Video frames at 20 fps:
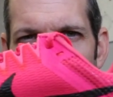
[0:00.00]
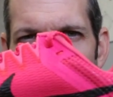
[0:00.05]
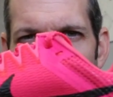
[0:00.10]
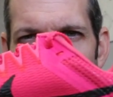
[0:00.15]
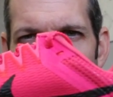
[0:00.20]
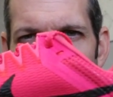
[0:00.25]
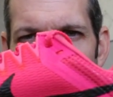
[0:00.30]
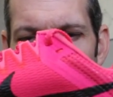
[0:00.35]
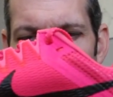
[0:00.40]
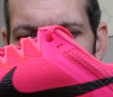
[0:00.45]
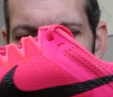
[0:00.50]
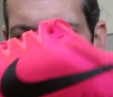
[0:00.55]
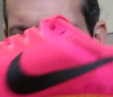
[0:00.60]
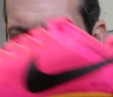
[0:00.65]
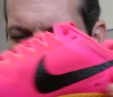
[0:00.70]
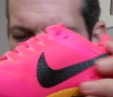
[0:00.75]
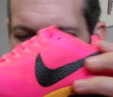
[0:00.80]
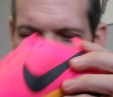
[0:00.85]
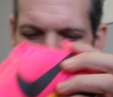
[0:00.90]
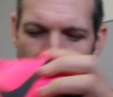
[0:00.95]
have fun
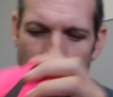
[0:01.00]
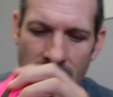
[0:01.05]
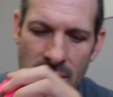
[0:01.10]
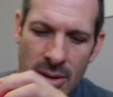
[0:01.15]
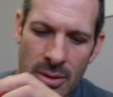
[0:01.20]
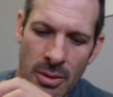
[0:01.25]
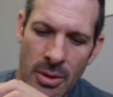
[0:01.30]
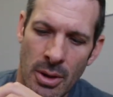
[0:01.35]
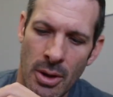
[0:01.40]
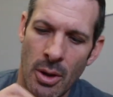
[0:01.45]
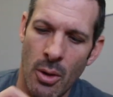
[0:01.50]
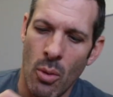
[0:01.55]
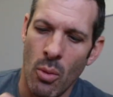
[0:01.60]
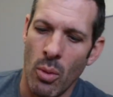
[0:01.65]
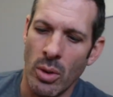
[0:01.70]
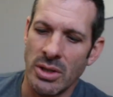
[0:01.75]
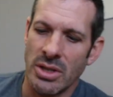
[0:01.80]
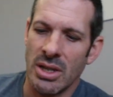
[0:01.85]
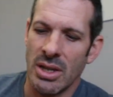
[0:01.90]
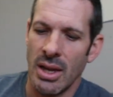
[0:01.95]
this track season.
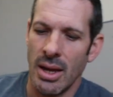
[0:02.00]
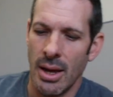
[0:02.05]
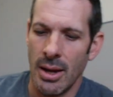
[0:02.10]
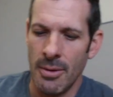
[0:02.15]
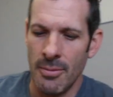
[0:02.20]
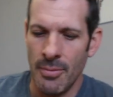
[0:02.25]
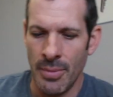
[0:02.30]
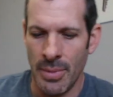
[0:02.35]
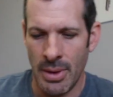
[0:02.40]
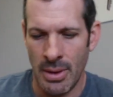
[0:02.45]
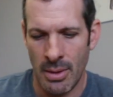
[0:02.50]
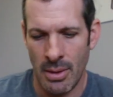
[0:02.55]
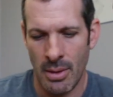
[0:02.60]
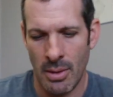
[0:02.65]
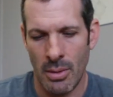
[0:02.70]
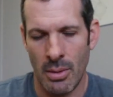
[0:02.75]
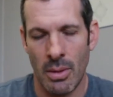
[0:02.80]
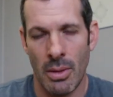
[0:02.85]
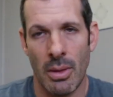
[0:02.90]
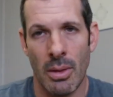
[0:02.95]
Once again,
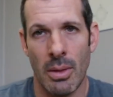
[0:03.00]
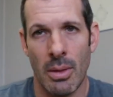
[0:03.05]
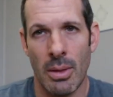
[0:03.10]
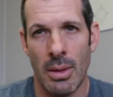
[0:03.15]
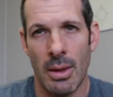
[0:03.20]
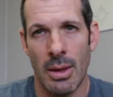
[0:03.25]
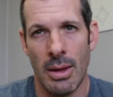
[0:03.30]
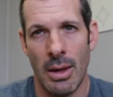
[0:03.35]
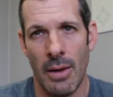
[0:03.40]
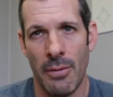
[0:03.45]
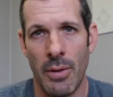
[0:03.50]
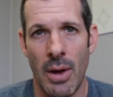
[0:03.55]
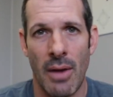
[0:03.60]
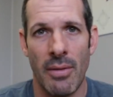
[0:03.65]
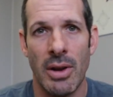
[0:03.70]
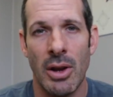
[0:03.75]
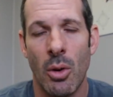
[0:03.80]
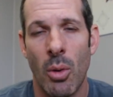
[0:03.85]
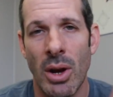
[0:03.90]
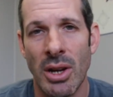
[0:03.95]
If you have
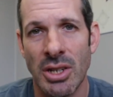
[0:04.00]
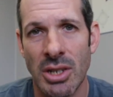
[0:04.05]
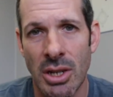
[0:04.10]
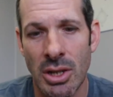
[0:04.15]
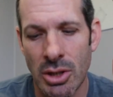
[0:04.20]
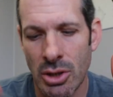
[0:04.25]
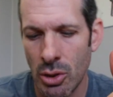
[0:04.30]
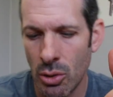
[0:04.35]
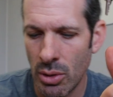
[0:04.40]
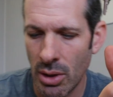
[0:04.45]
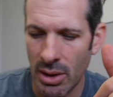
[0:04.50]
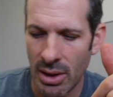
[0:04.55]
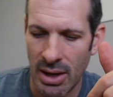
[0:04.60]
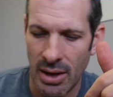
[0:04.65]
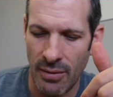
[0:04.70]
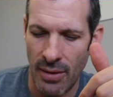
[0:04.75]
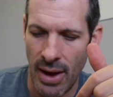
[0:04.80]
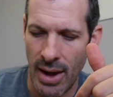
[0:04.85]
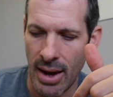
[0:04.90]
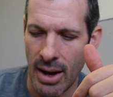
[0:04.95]
any questions, you can
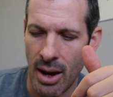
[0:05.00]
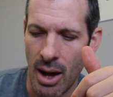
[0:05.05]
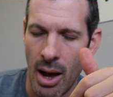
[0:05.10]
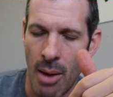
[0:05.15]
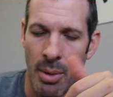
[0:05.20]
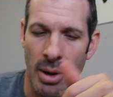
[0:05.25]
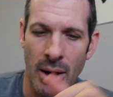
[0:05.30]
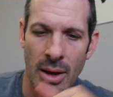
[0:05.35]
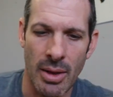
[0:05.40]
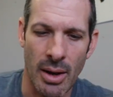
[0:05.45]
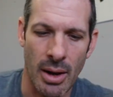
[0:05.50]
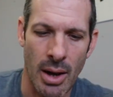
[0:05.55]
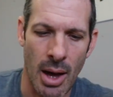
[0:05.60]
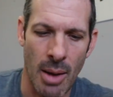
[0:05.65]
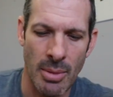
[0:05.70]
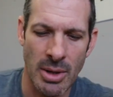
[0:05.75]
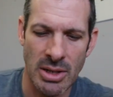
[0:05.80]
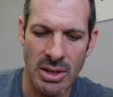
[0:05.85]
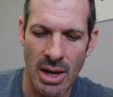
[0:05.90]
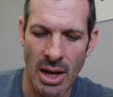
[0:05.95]
leave a comment in the
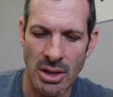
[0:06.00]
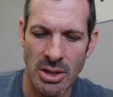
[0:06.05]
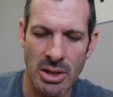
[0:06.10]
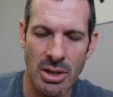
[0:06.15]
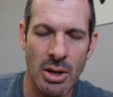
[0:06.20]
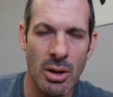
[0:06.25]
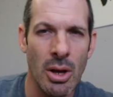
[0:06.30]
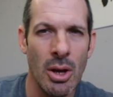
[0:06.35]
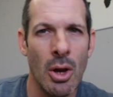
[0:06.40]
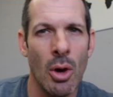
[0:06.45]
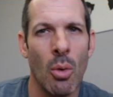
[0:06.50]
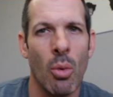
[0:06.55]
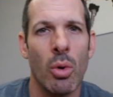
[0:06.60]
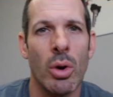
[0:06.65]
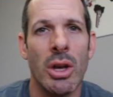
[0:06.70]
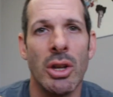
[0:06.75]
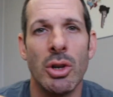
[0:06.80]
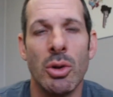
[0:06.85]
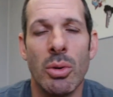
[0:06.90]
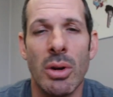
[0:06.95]
comment section.
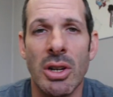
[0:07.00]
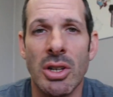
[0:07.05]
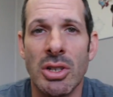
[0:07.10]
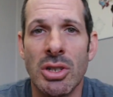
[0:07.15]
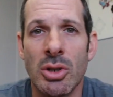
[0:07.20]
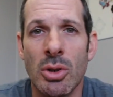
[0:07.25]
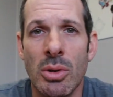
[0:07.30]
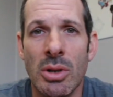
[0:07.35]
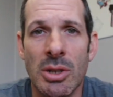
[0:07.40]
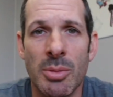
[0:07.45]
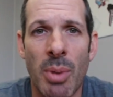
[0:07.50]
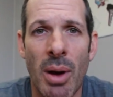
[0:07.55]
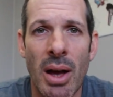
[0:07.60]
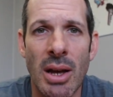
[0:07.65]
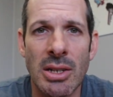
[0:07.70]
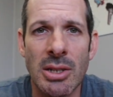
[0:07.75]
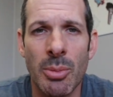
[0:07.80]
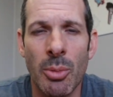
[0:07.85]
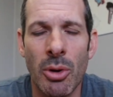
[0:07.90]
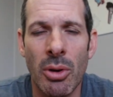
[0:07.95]
We'll get to it as soon as
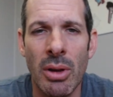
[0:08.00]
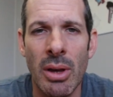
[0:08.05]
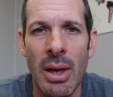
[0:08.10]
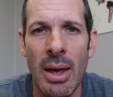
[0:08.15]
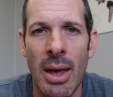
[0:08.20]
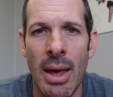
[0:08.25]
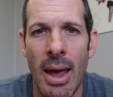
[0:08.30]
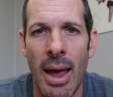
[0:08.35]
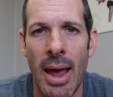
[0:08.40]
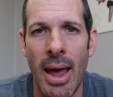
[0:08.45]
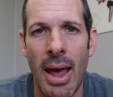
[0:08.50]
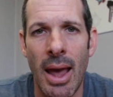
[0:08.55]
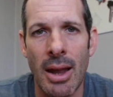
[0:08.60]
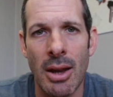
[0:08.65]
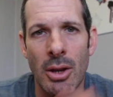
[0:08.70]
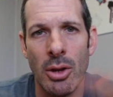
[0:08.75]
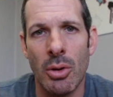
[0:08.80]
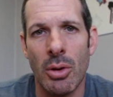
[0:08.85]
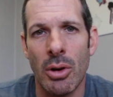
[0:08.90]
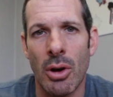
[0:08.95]
possible.
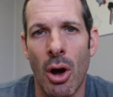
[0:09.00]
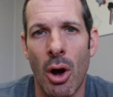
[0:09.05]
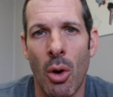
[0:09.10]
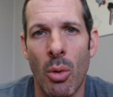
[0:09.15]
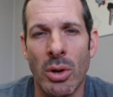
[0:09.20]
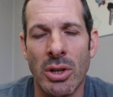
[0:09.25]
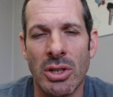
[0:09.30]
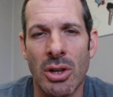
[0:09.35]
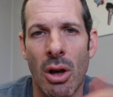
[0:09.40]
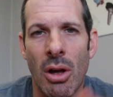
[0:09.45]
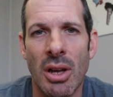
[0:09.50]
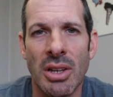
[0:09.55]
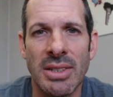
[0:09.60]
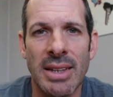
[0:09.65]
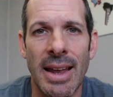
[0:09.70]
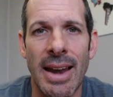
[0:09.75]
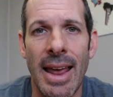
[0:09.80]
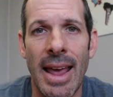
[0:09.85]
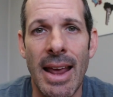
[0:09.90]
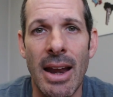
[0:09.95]
And you can always call us
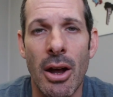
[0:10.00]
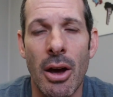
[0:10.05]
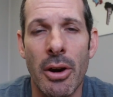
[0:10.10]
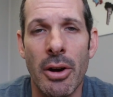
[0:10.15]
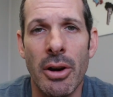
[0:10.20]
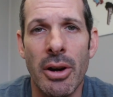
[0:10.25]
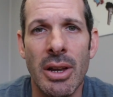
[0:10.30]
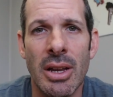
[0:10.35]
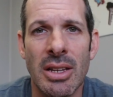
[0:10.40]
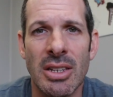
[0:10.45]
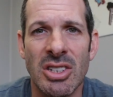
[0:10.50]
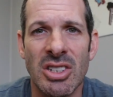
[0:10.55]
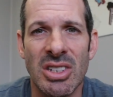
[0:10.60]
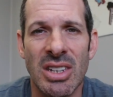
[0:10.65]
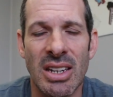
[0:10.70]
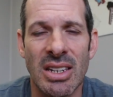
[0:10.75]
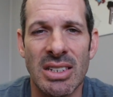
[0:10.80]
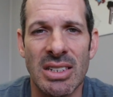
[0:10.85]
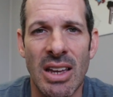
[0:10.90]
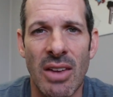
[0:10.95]
at
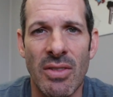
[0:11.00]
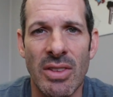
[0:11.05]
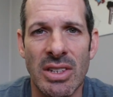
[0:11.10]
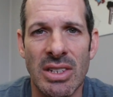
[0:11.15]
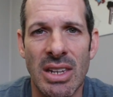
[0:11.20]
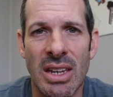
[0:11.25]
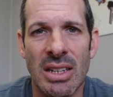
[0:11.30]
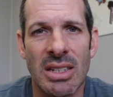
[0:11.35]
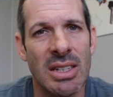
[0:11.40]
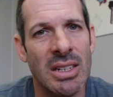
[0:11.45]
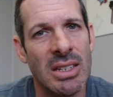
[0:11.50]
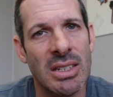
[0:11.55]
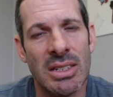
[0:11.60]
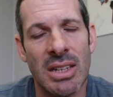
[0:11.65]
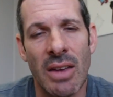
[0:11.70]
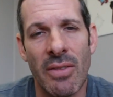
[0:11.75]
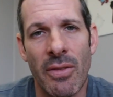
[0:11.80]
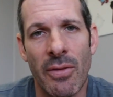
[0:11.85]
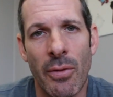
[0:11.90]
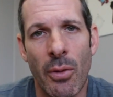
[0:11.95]

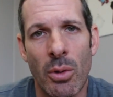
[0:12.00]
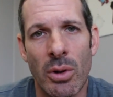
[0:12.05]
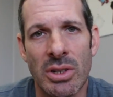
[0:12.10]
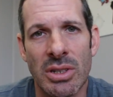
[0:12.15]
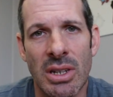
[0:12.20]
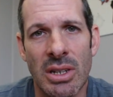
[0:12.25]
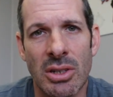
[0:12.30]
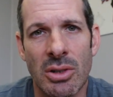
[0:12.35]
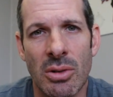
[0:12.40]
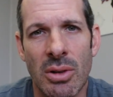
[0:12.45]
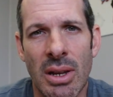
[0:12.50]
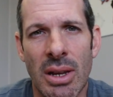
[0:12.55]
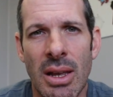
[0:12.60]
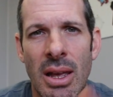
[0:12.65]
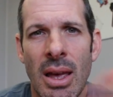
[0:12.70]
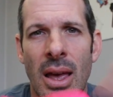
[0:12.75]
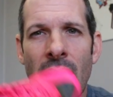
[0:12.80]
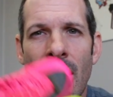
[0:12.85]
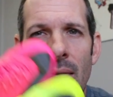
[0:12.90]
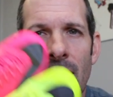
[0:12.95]

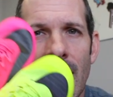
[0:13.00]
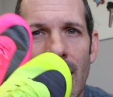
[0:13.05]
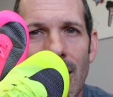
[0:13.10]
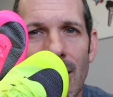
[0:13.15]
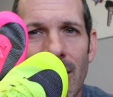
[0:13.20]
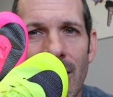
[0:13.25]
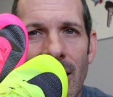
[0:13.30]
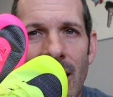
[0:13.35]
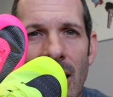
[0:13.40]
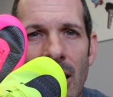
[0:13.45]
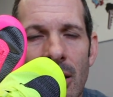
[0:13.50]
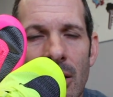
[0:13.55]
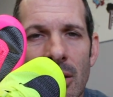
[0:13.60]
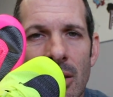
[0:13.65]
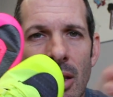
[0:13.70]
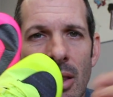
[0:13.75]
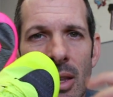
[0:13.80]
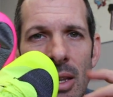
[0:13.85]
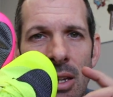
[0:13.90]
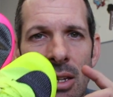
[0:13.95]
800-676-7463. The link
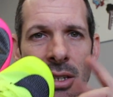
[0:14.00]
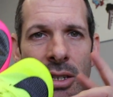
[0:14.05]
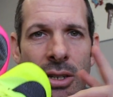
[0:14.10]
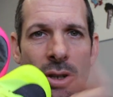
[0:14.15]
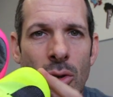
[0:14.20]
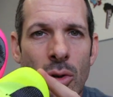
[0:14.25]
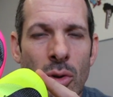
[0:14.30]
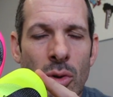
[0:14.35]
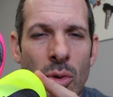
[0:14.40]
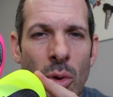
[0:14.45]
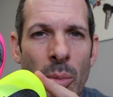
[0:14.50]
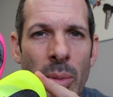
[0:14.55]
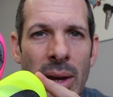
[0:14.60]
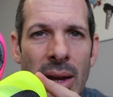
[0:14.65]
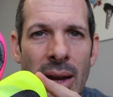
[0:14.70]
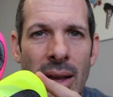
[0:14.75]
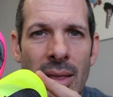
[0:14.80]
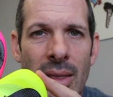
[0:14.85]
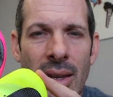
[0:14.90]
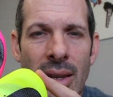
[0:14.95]
to these shoes will be in